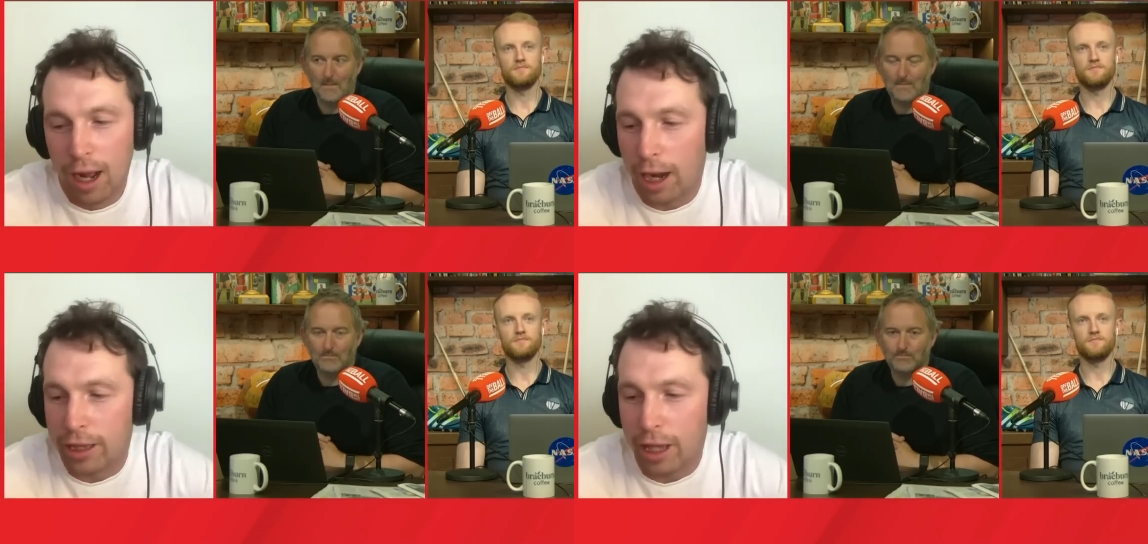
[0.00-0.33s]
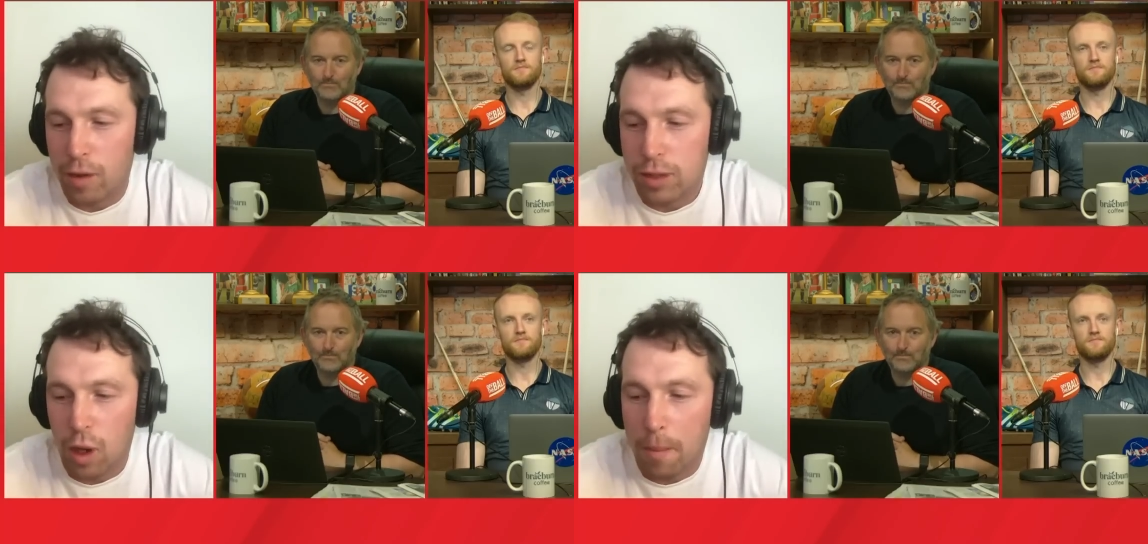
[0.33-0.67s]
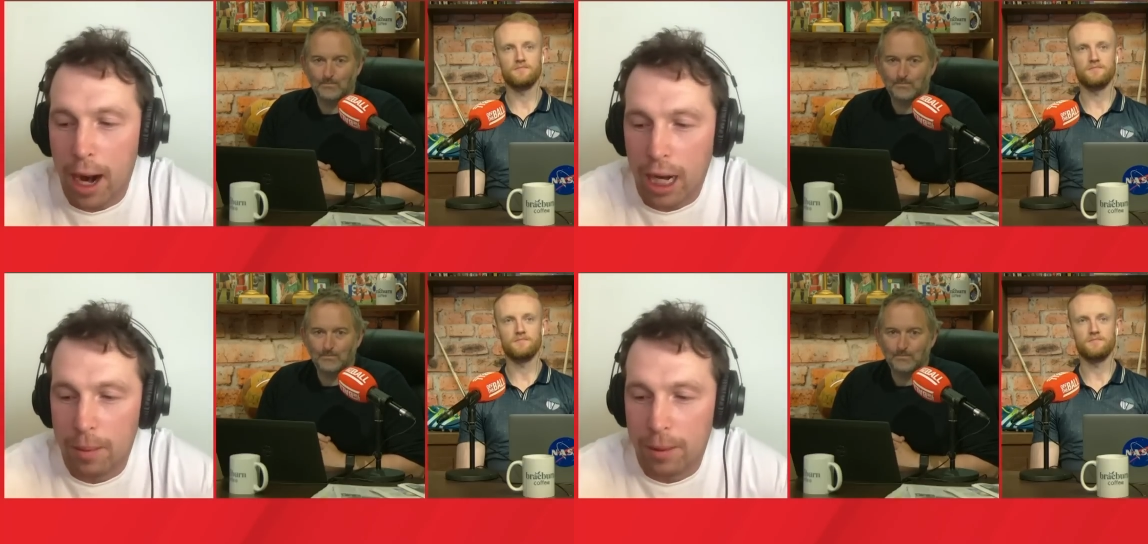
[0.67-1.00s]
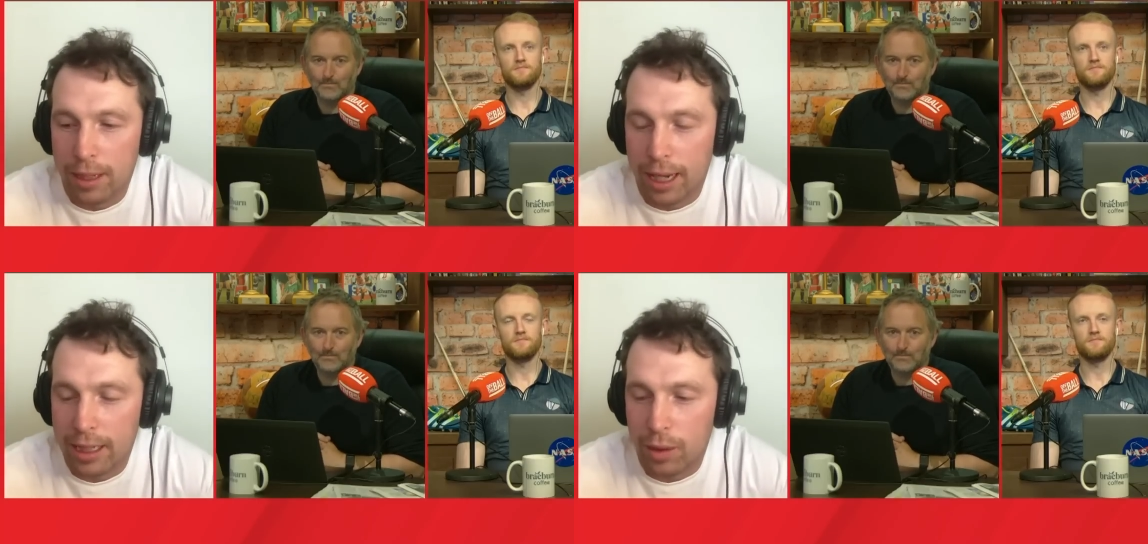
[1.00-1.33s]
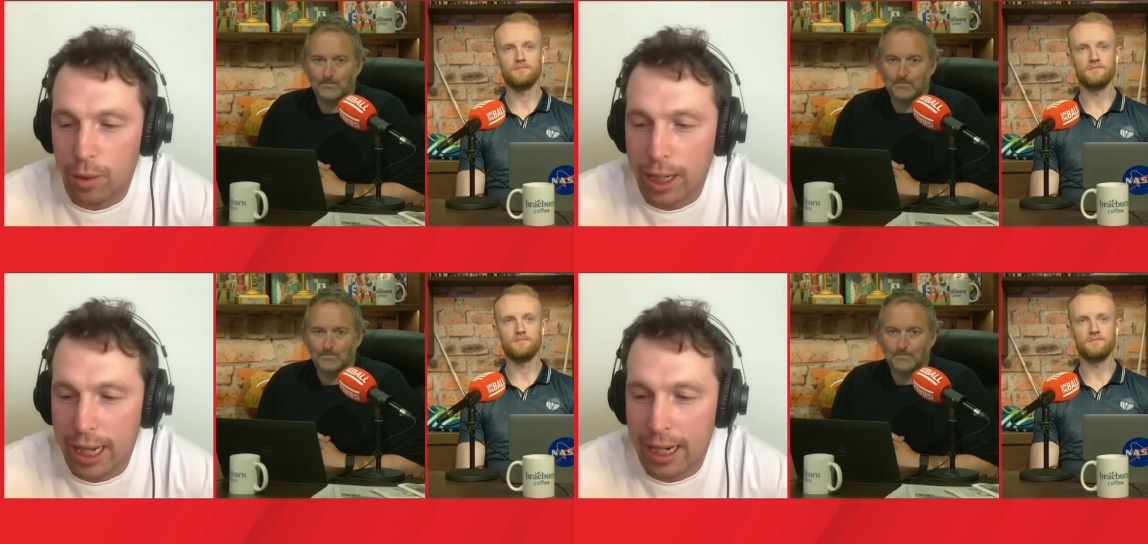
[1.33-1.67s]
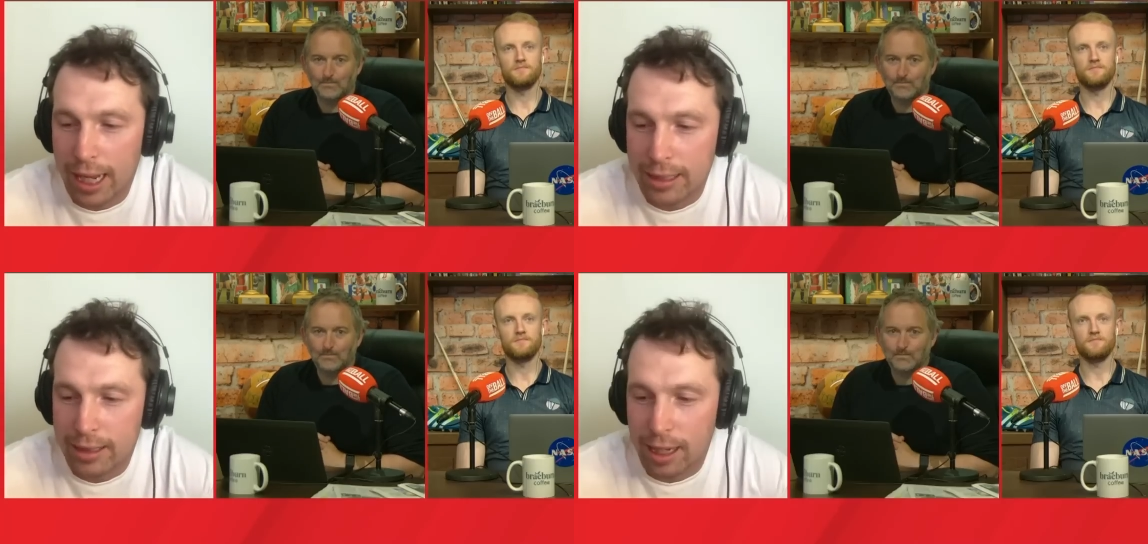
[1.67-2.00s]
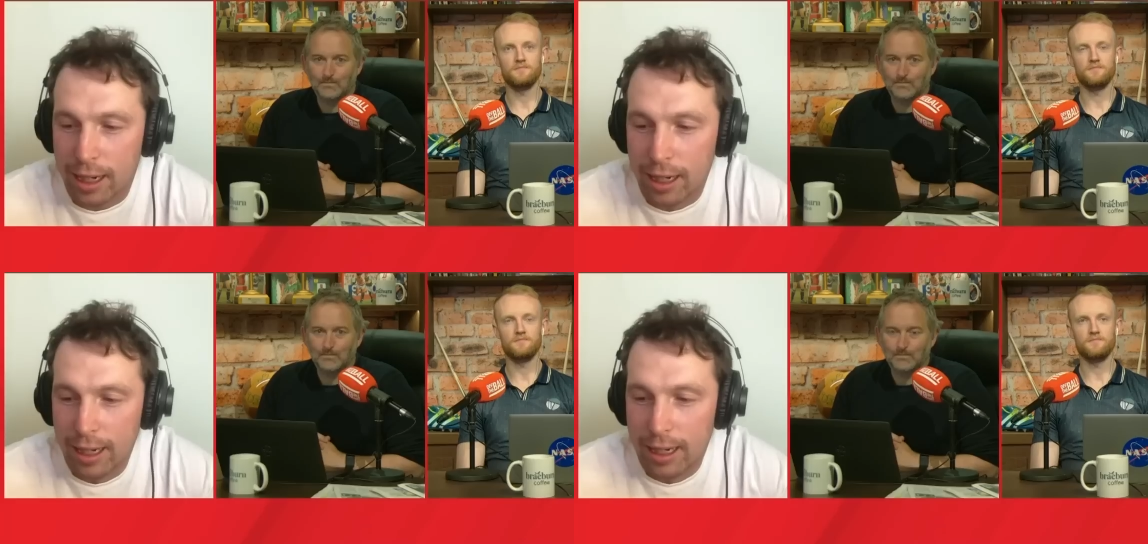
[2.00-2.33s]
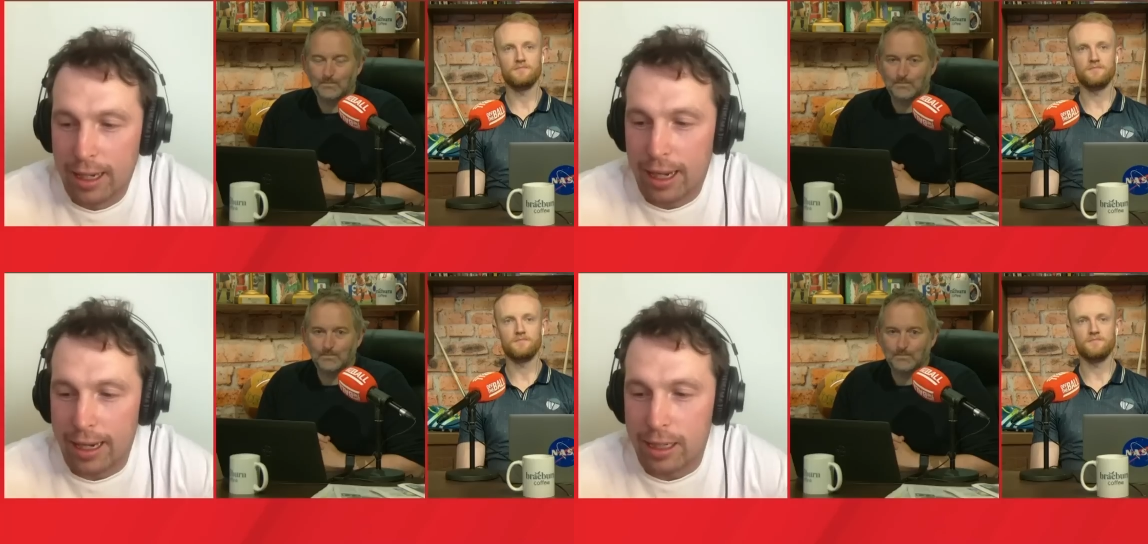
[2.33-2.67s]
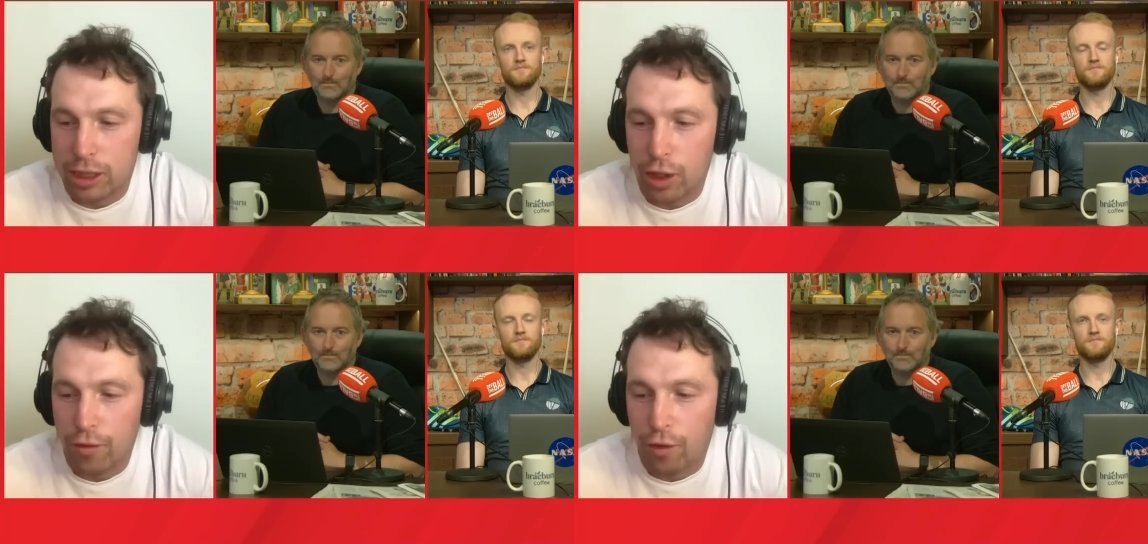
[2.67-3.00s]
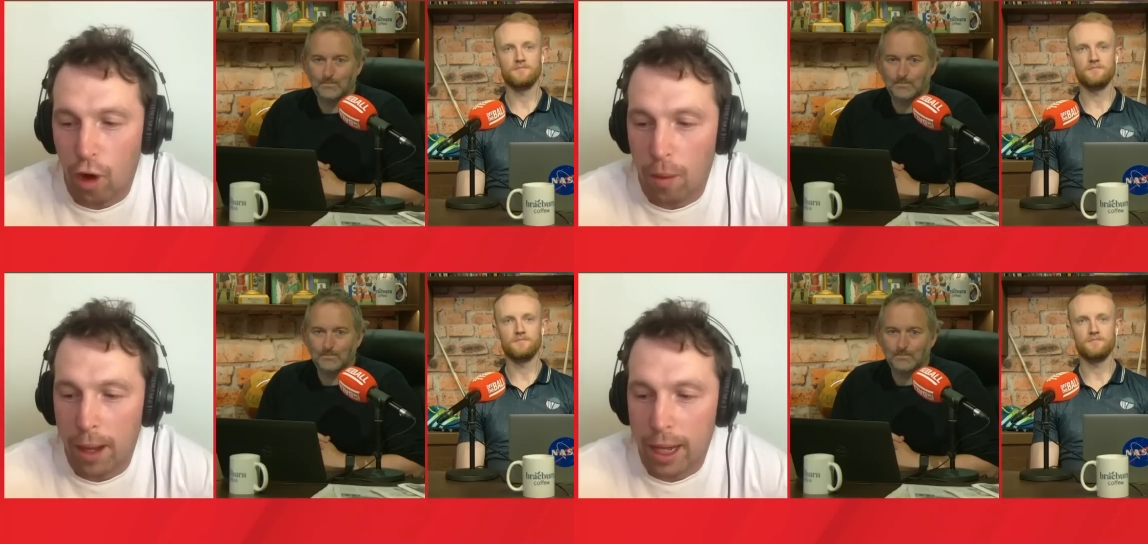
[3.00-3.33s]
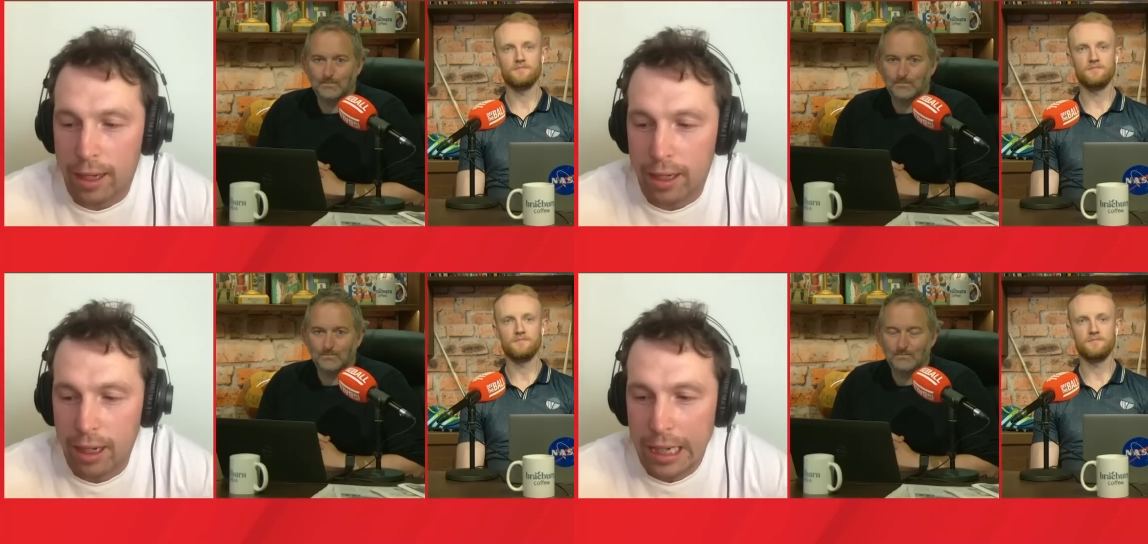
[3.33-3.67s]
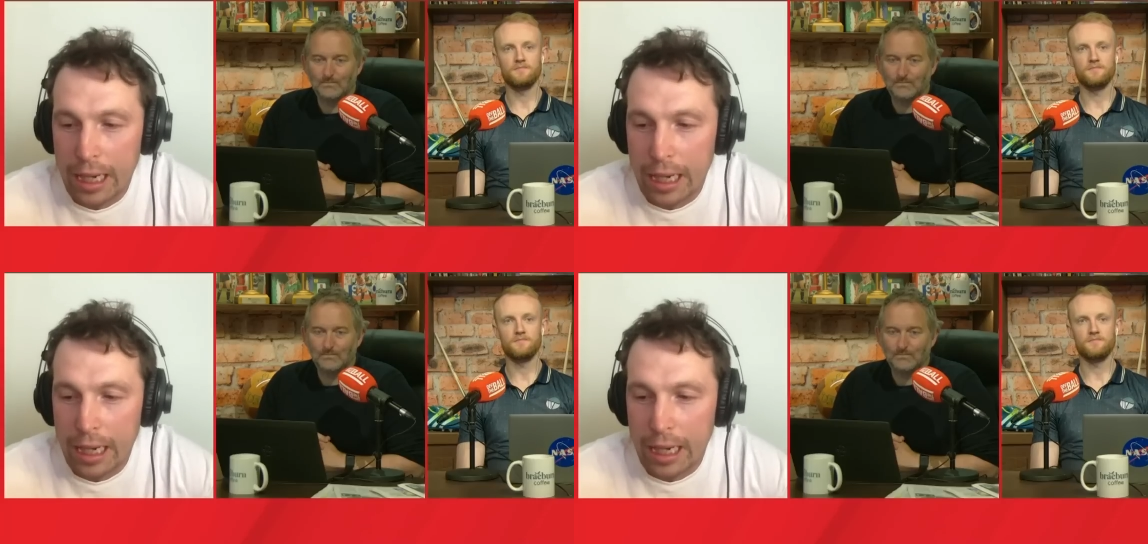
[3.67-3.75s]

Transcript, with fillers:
Speaker 1: I thought it was a remarkable thing at the weekend, lads, that in this new format,